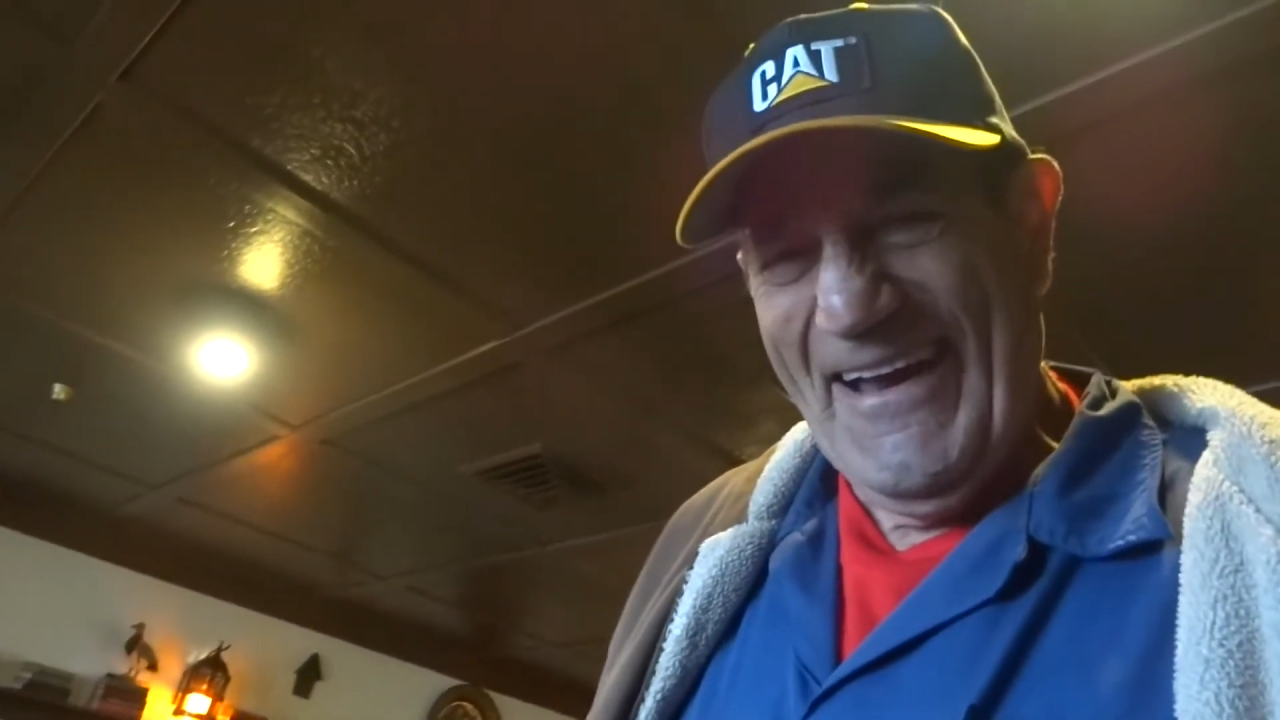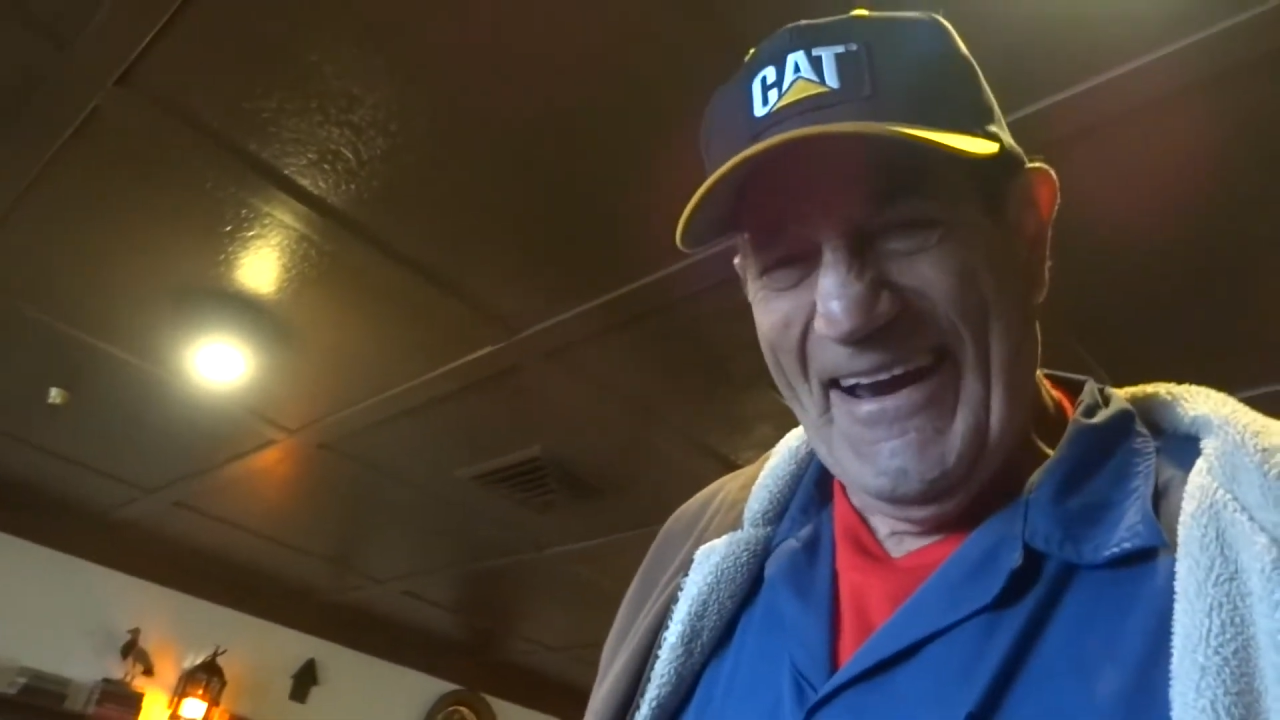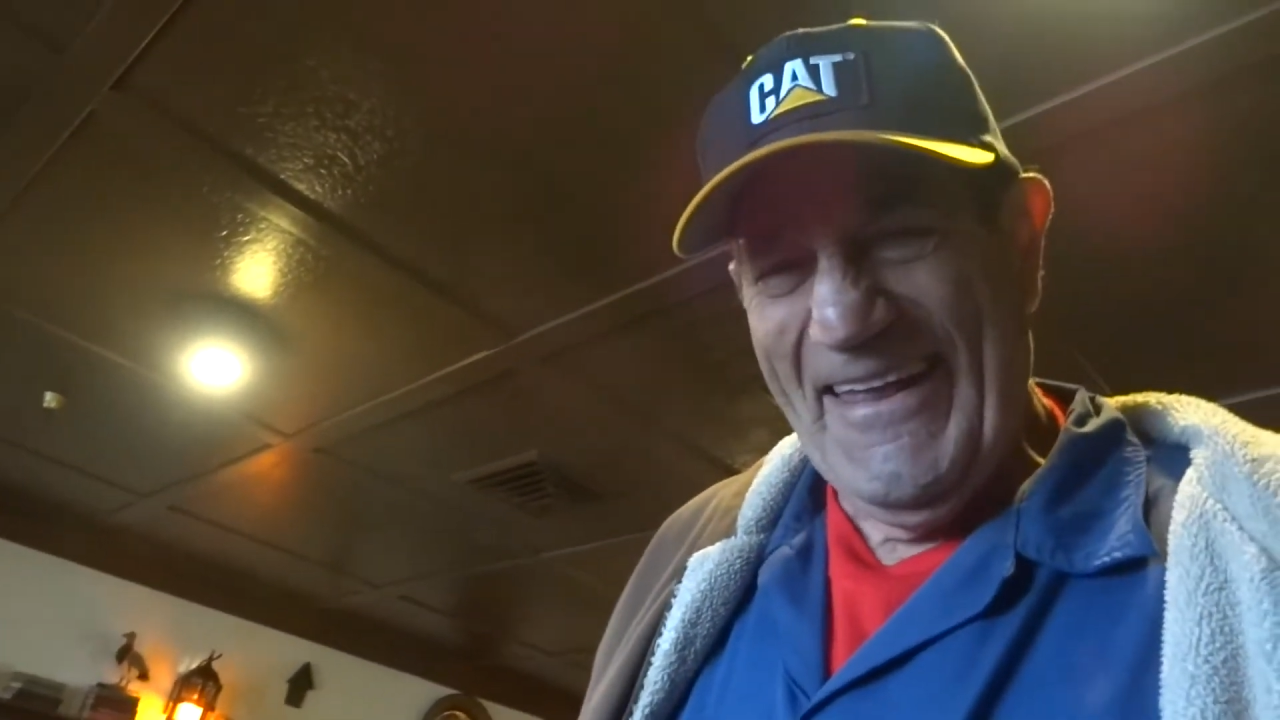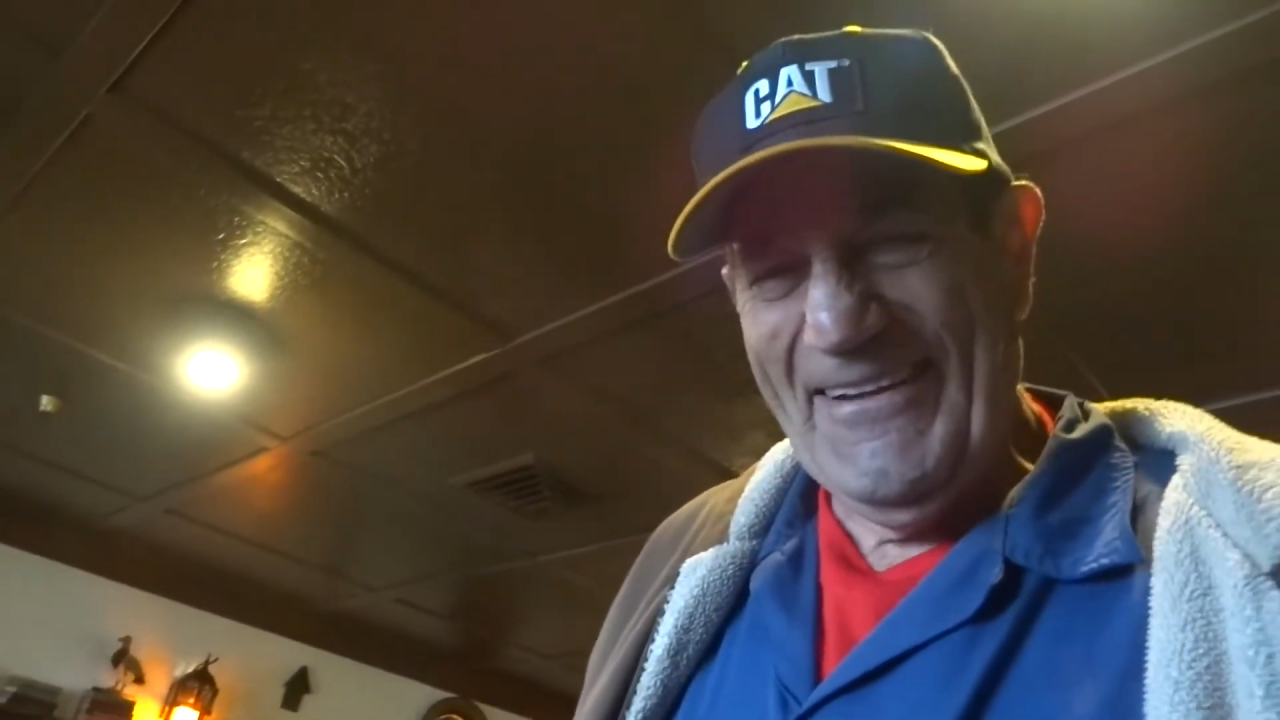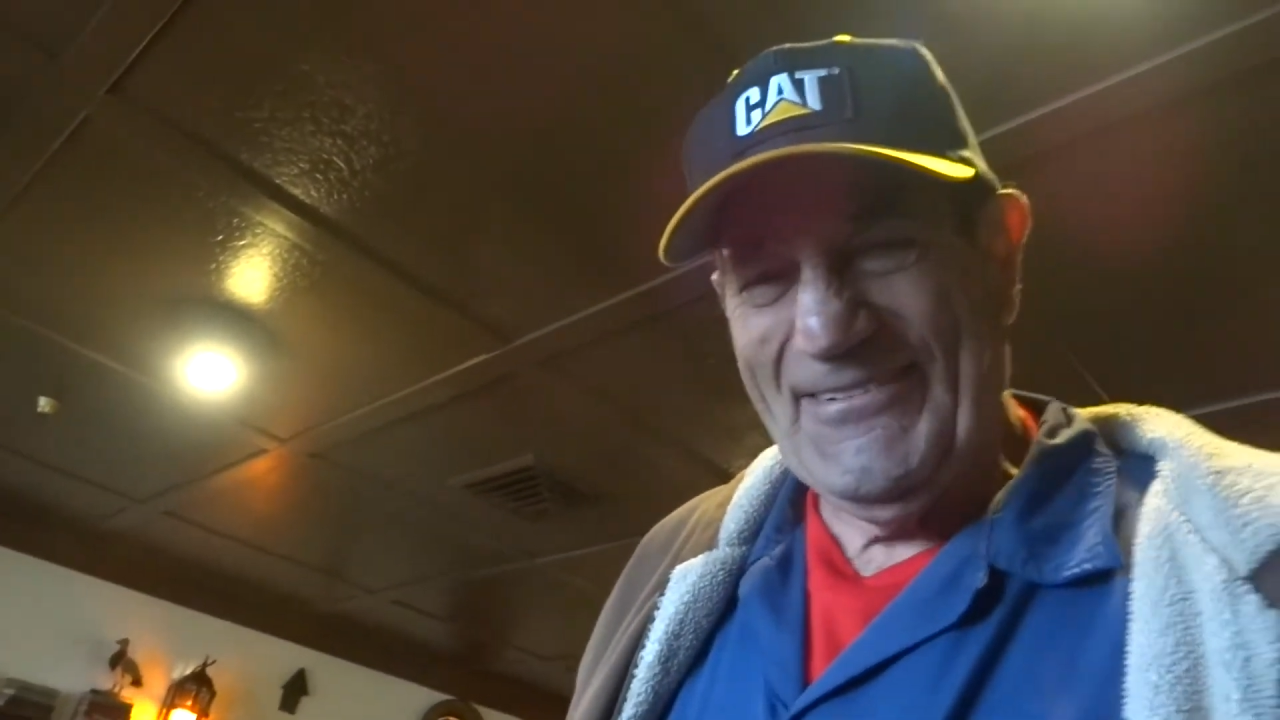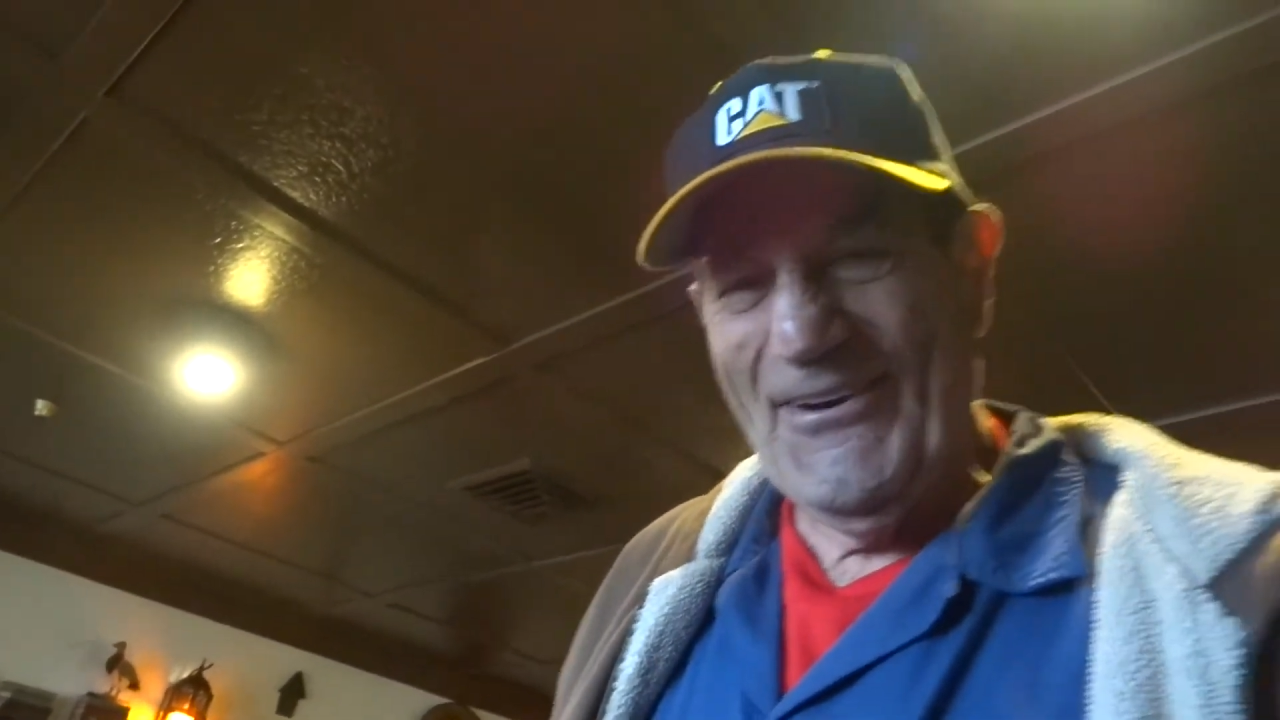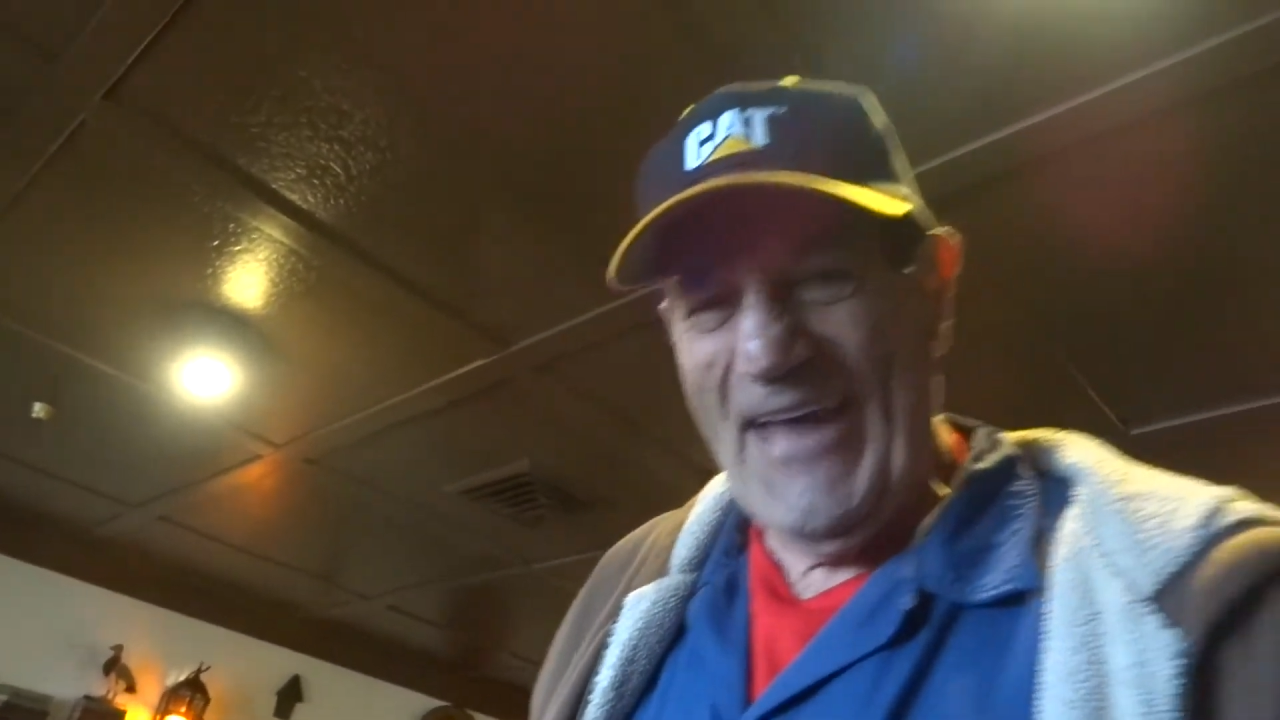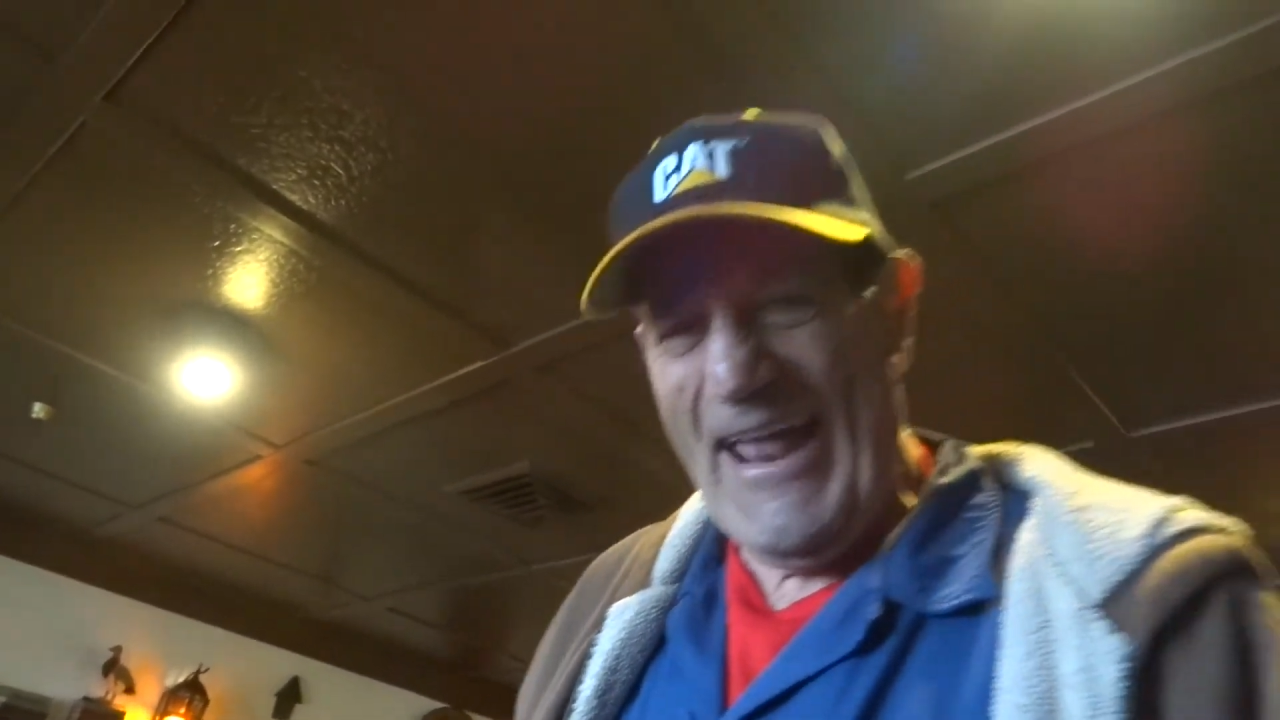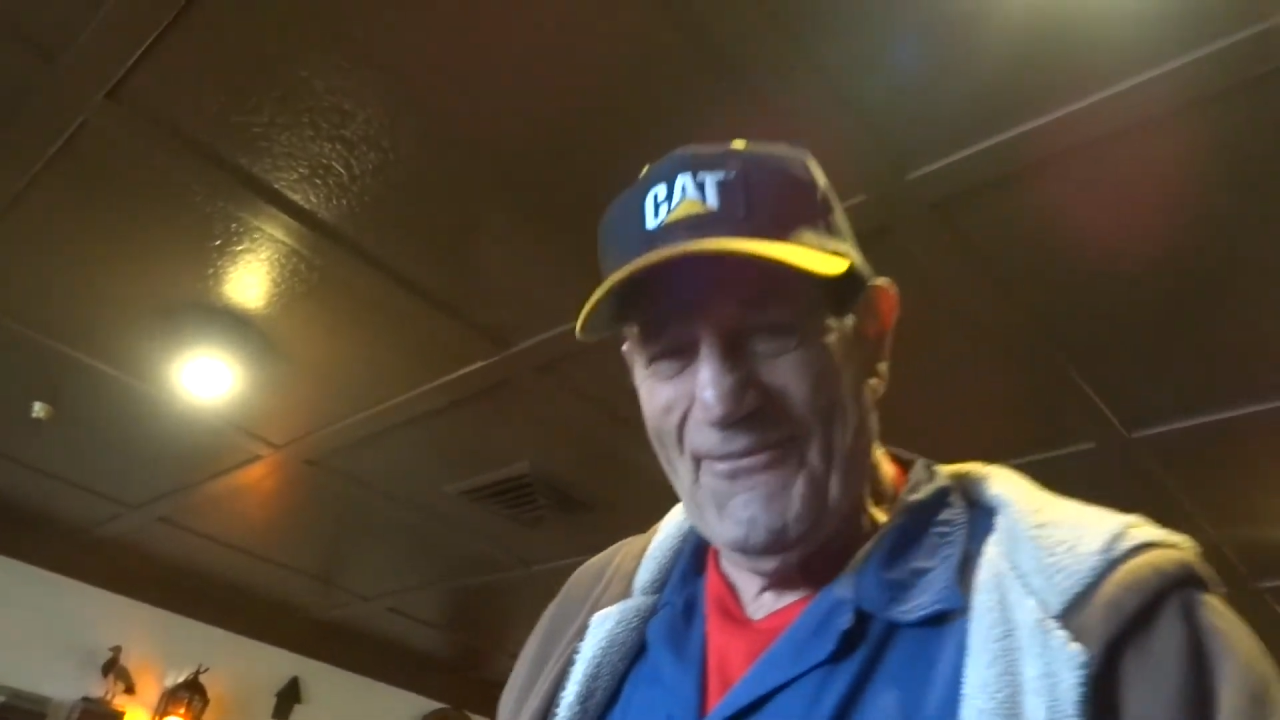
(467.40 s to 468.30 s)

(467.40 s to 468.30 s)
here Tony had